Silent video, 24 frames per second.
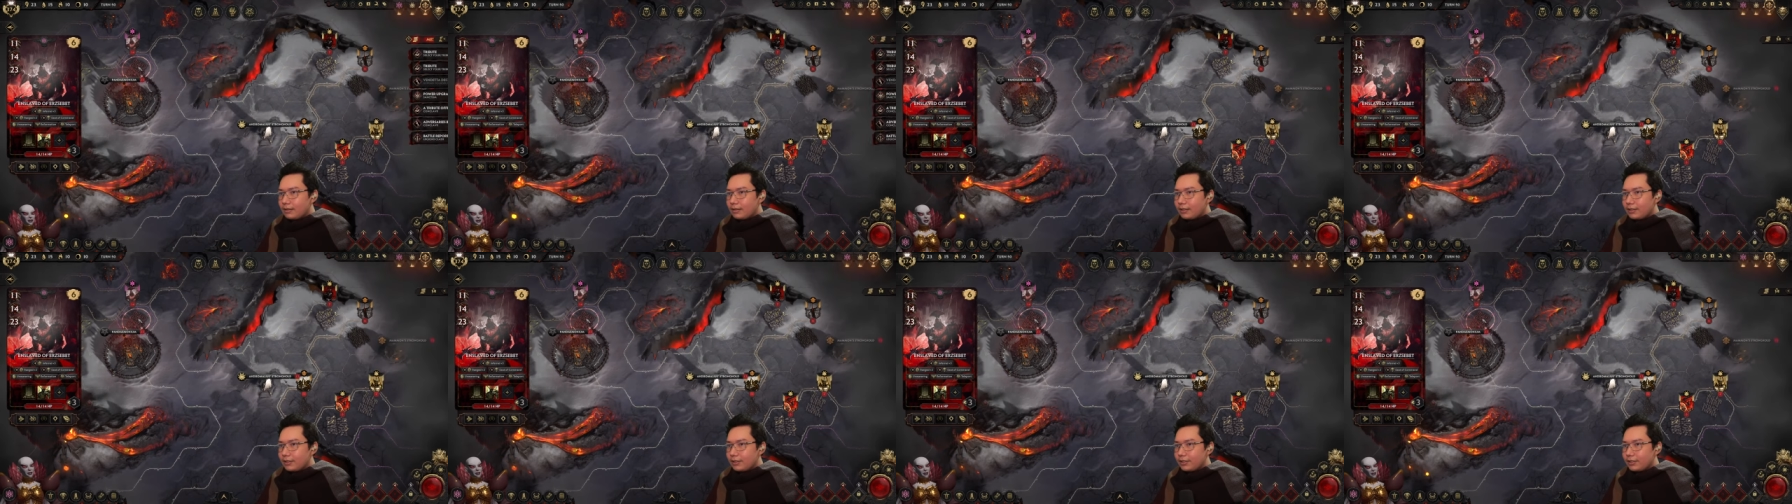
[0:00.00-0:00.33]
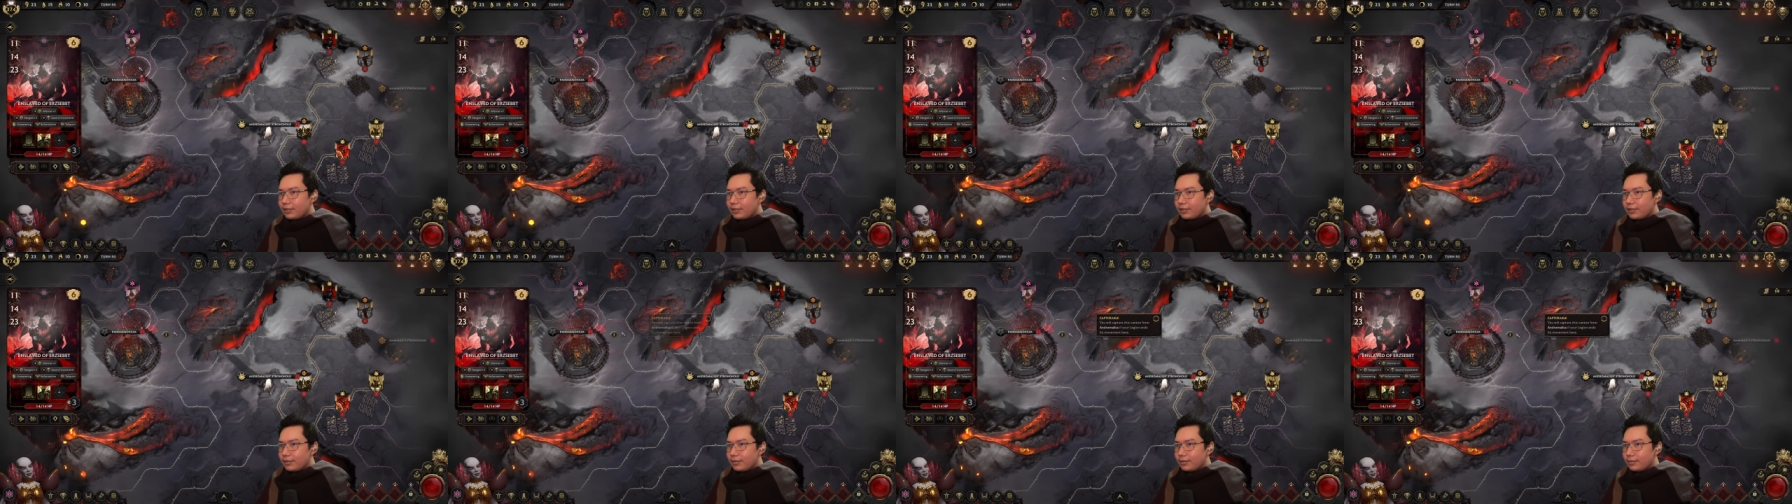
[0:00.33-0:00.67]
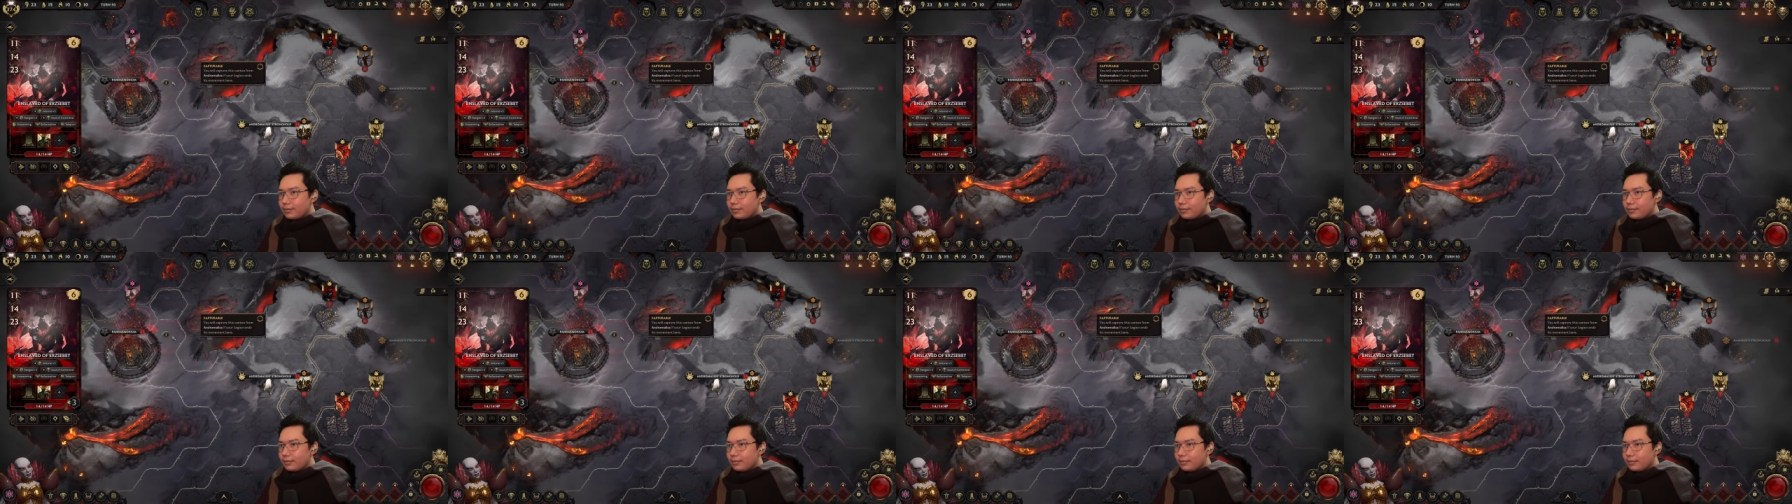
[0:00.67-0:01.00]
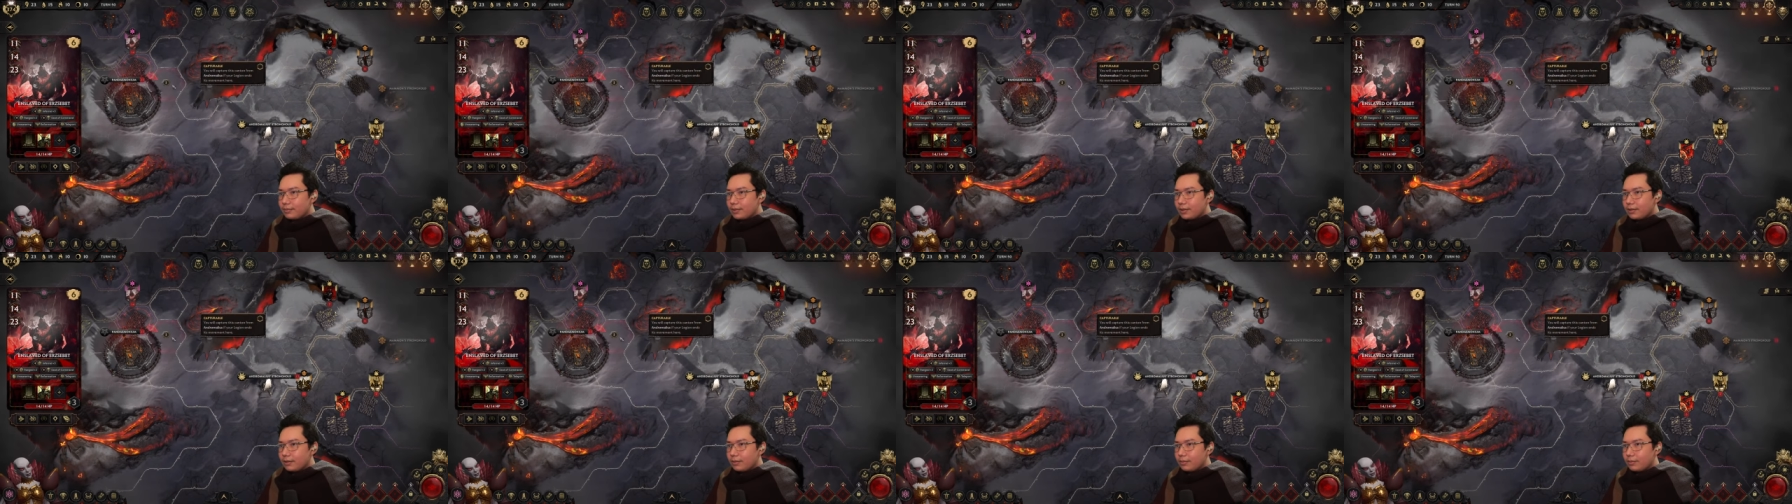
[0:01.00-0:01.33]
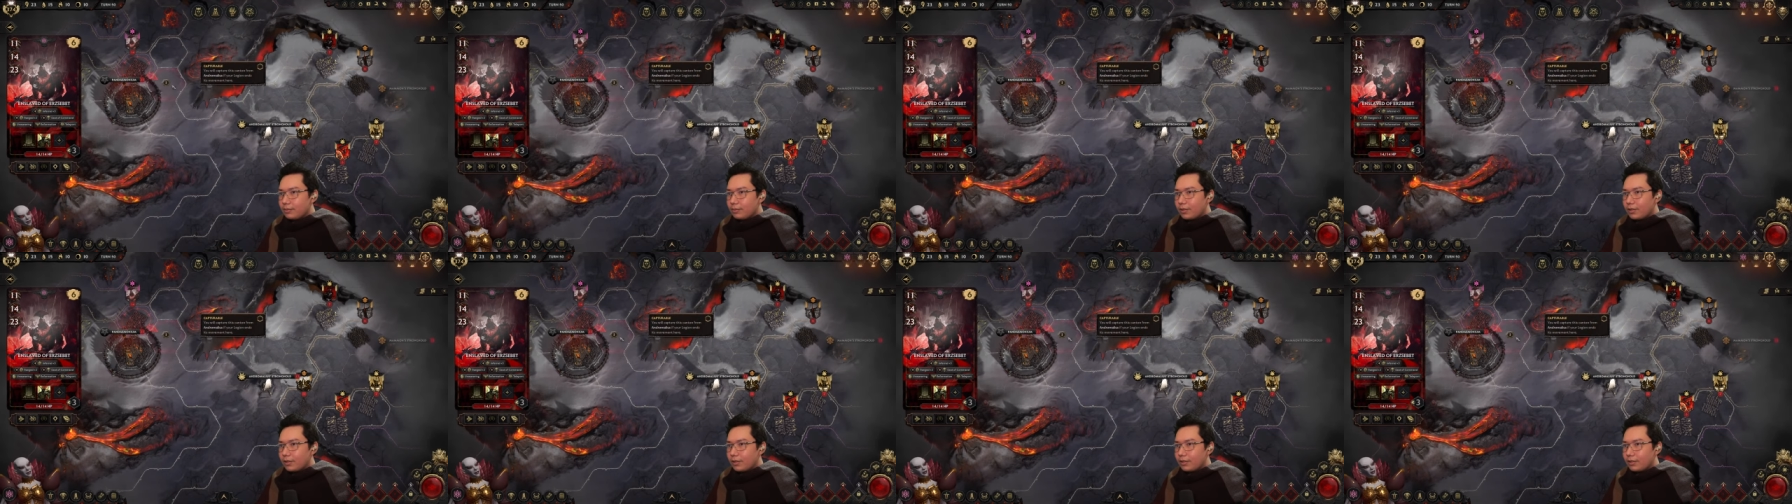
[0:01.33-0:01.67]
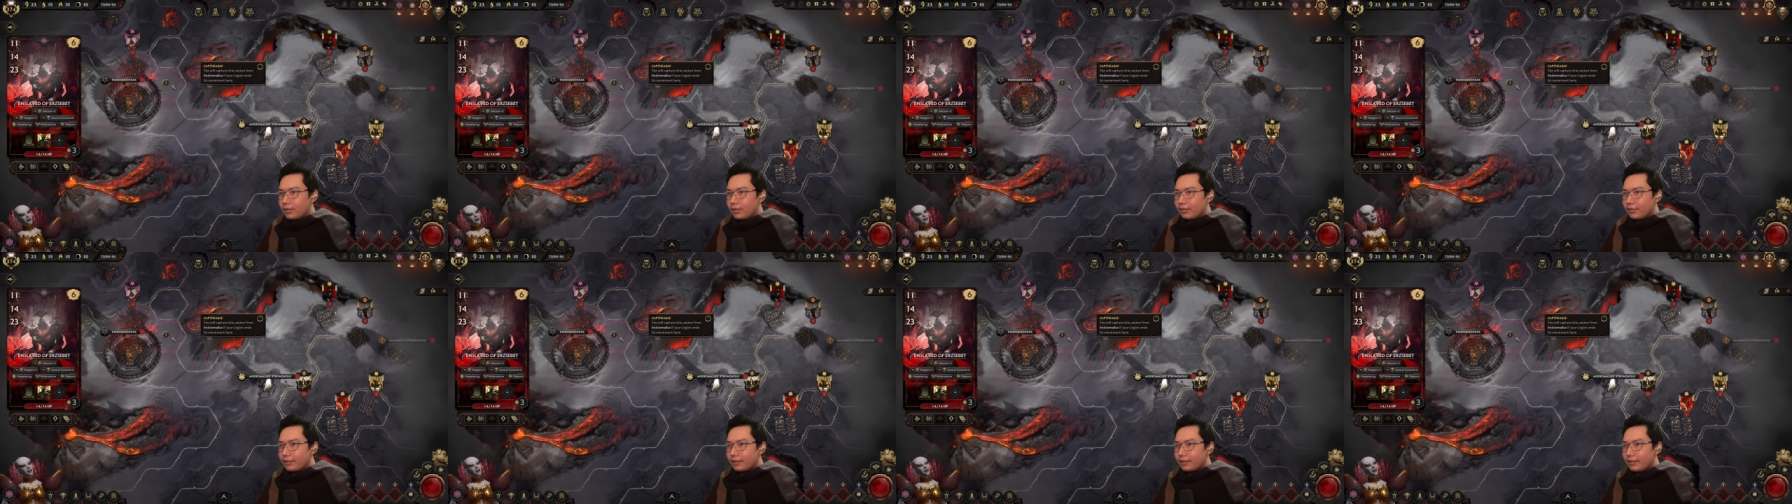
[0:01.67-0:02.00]
I should just walk
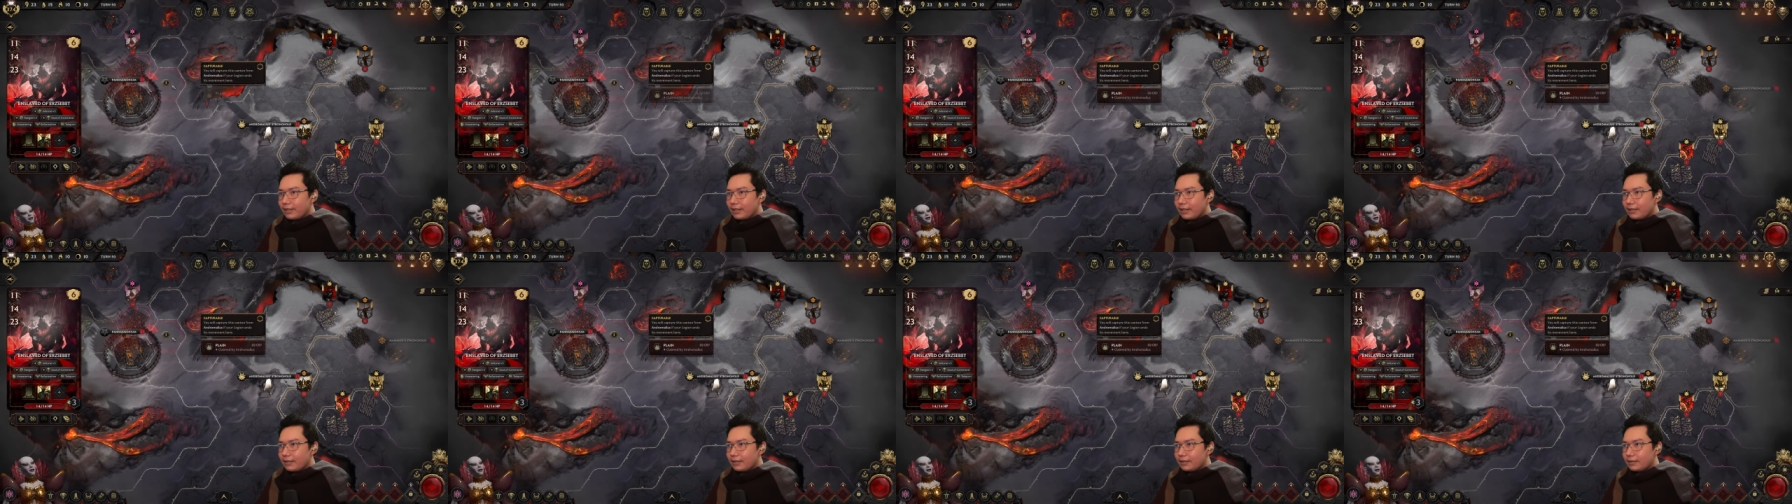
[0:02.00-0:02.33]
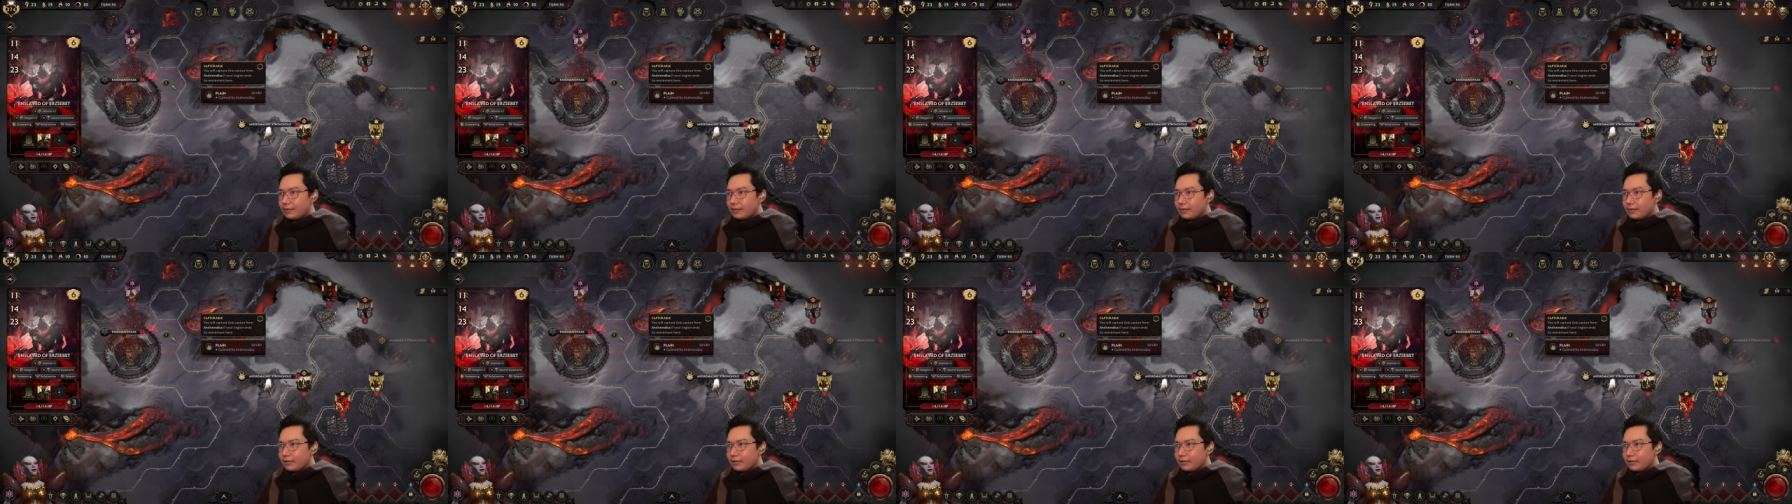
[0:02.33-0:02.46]
over, right?